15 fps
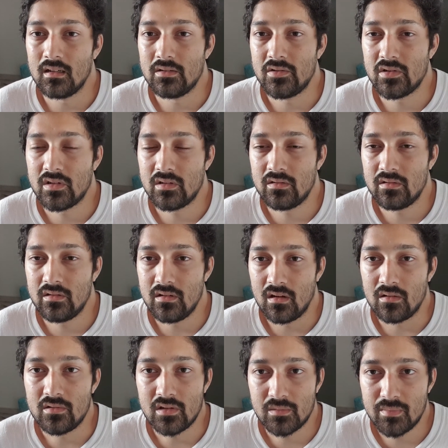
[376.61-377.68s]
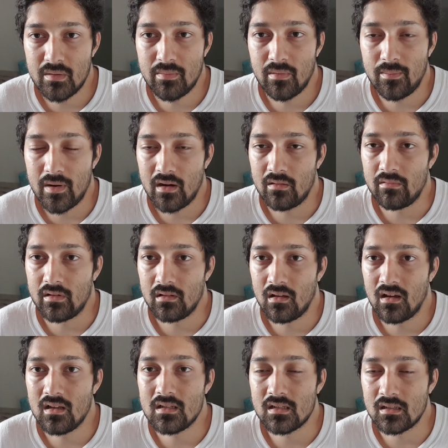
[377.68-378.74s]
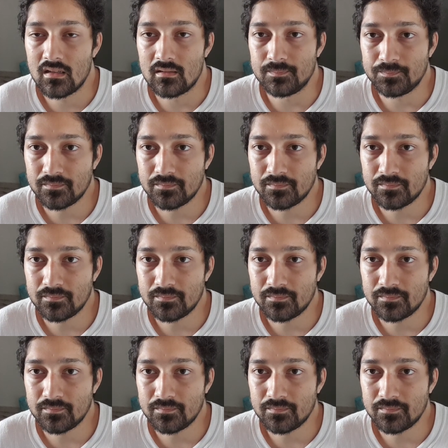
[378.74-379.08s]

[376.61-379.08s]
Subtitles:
Just be prepared. Realize that